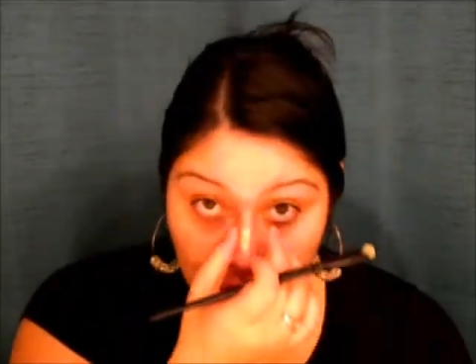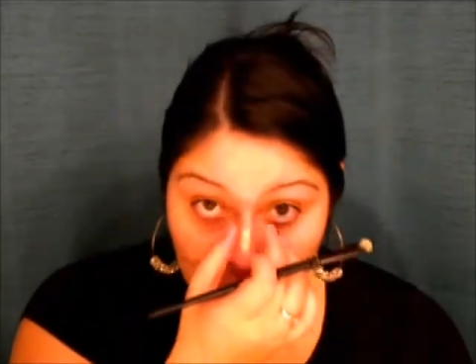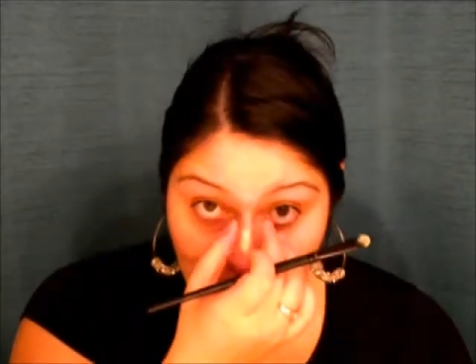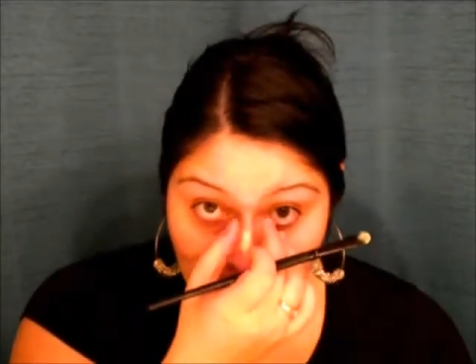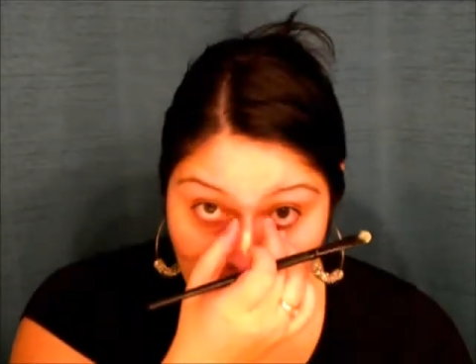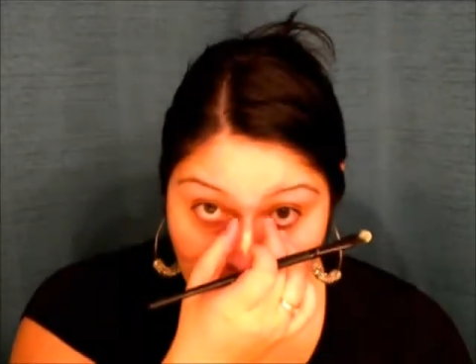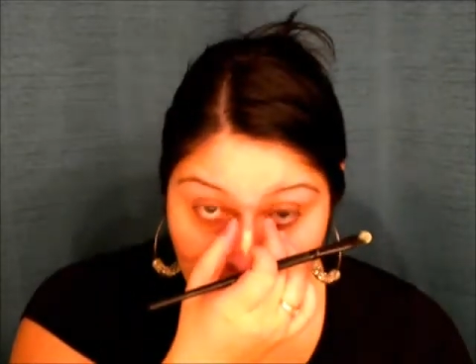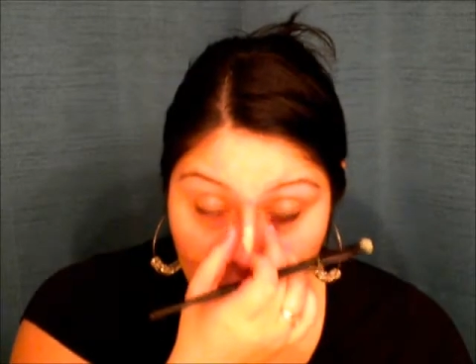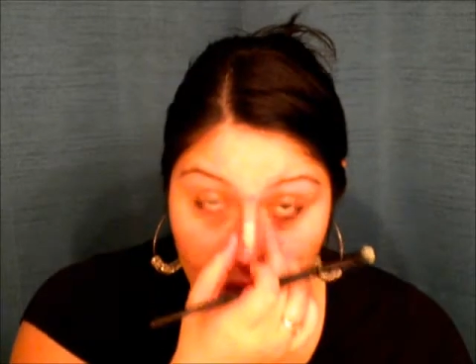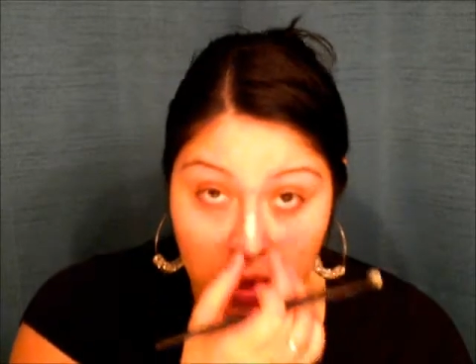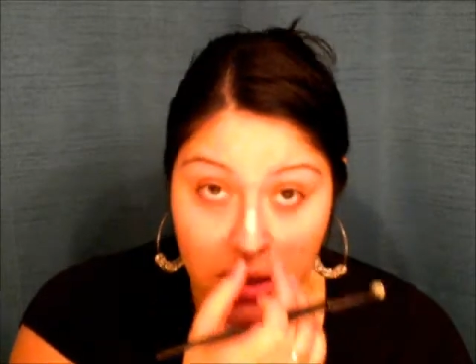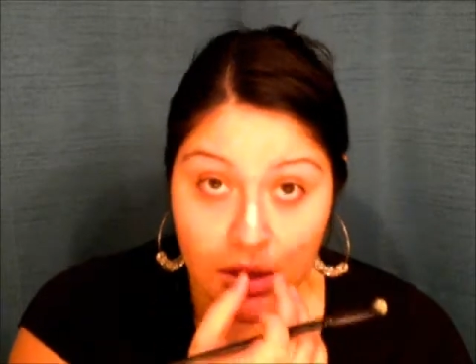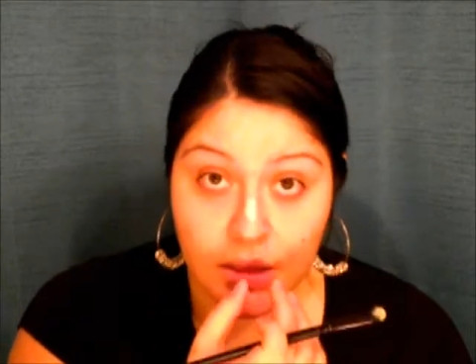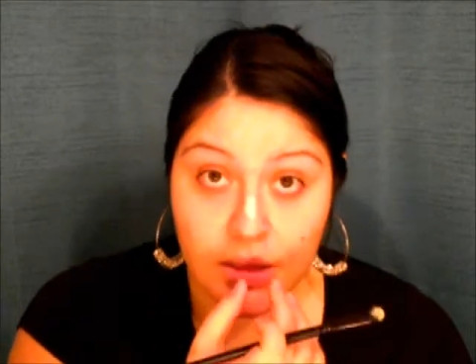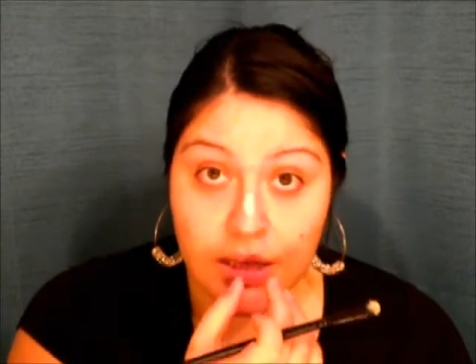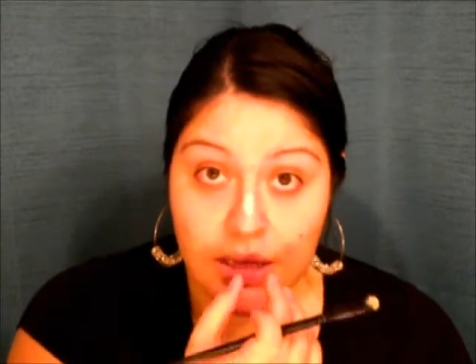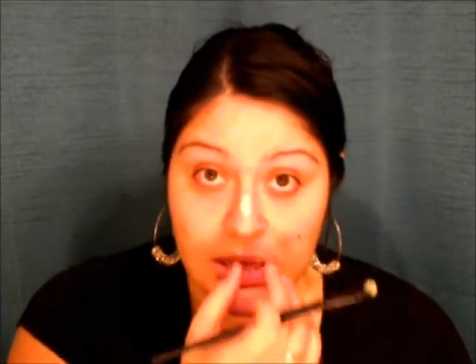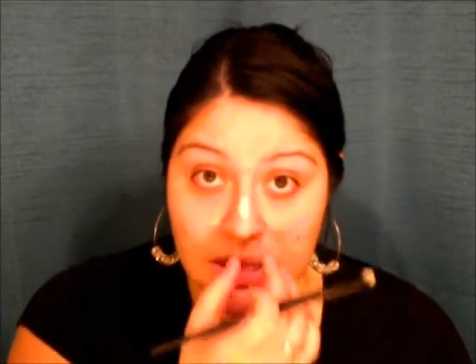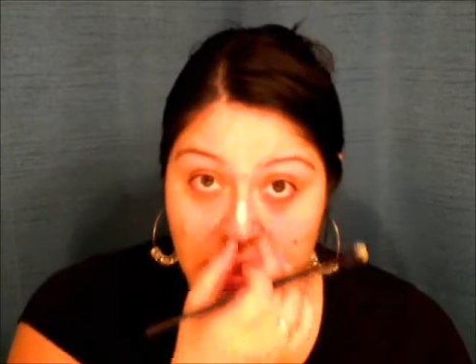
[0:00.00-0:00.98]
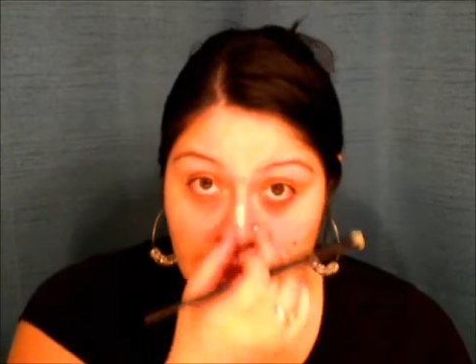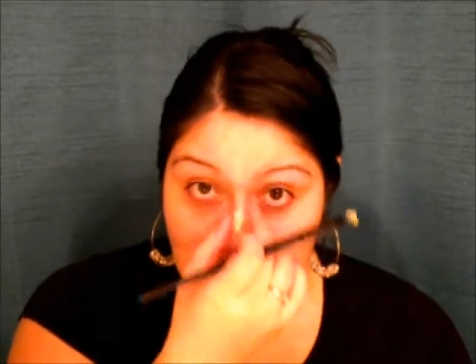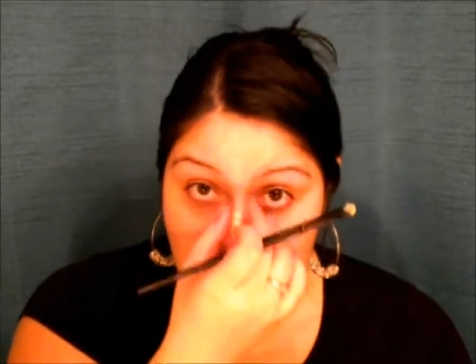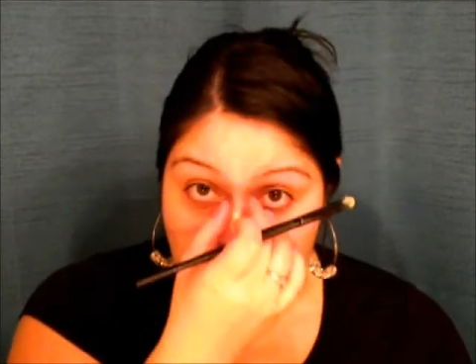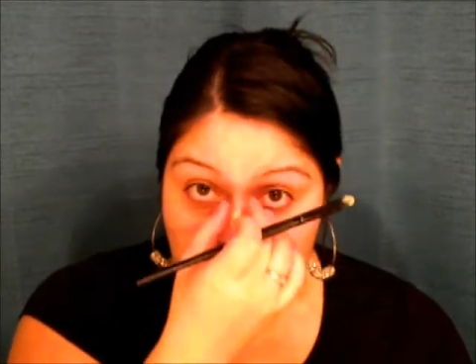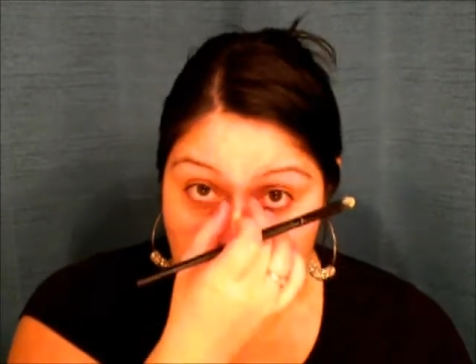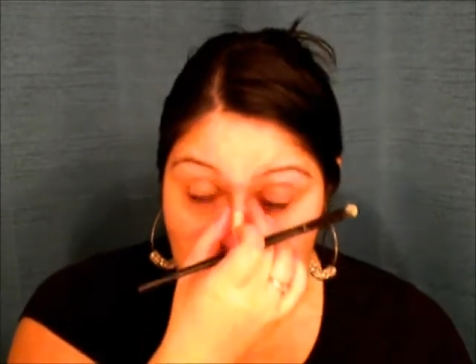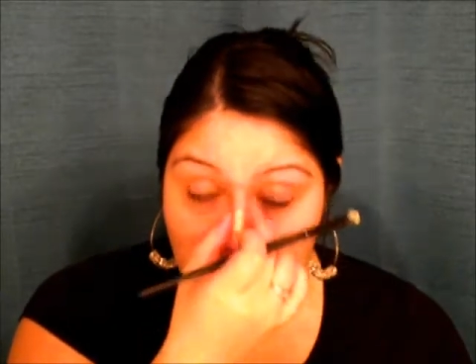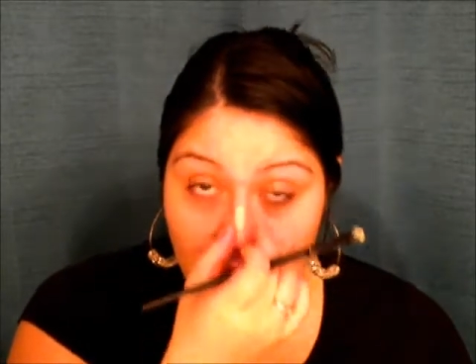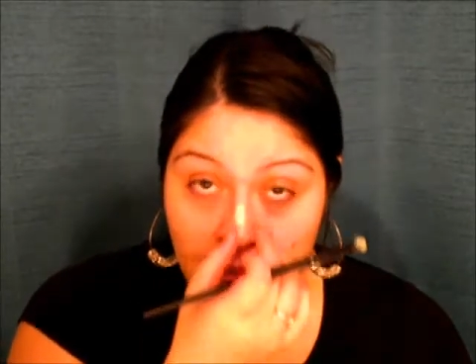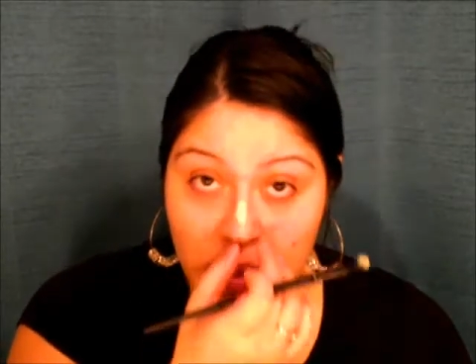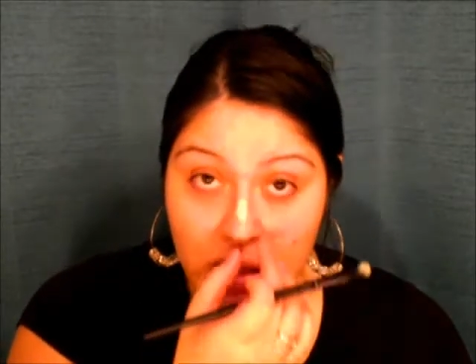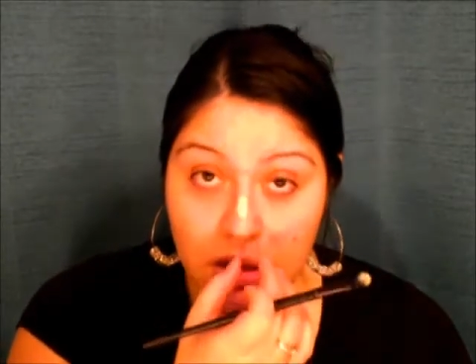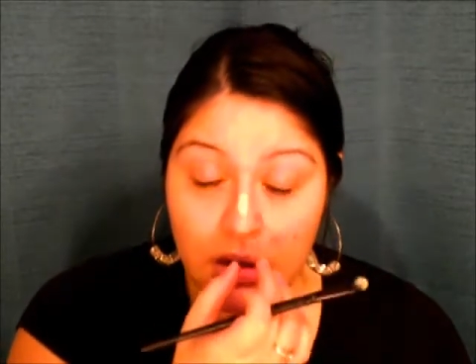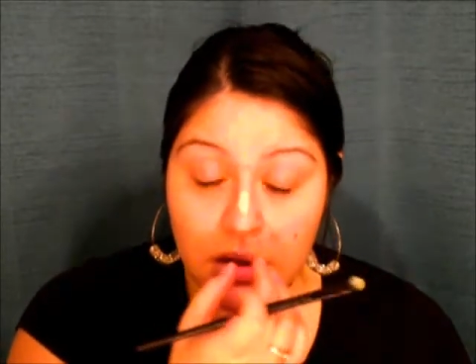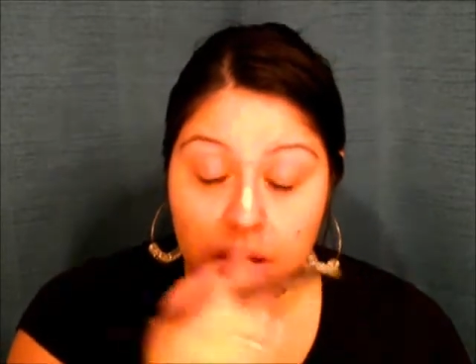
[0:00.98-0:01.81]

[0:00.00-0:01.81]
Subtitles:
look the same